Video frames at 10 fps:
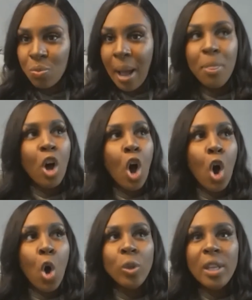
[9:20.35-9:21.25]
I'm the
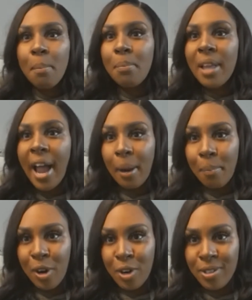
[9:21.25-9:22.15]
only Black
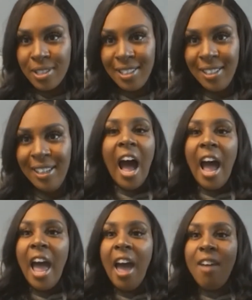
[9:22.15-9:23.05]
person. I
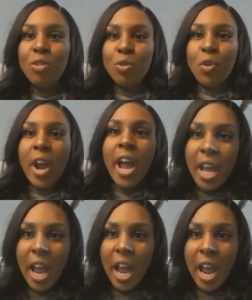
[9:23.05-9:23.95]
have red
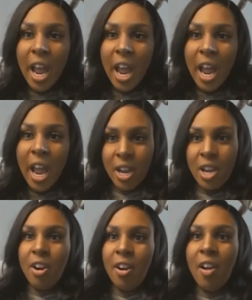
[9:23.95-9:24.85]
hair right
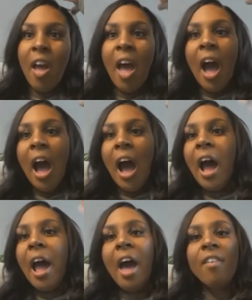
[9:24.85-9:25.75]
here. I
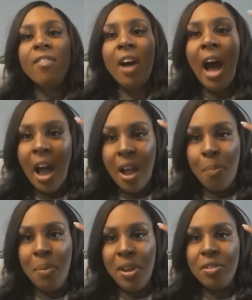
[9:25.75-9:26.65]
have an eye
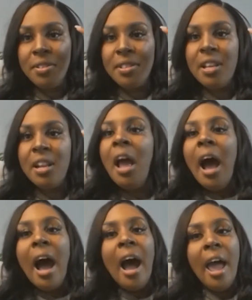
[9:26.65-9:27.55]
piercing.
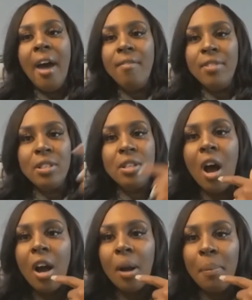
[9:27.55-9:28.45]
I have a
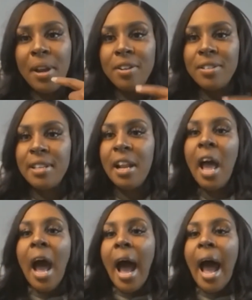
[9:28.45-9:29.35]
tongue piercing.
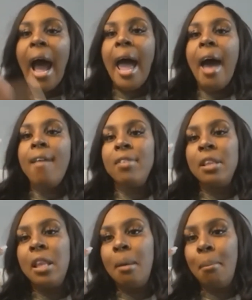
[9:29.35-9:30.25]
I have a
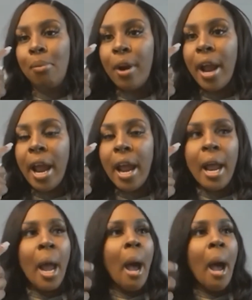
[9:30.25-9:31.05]
lip braid.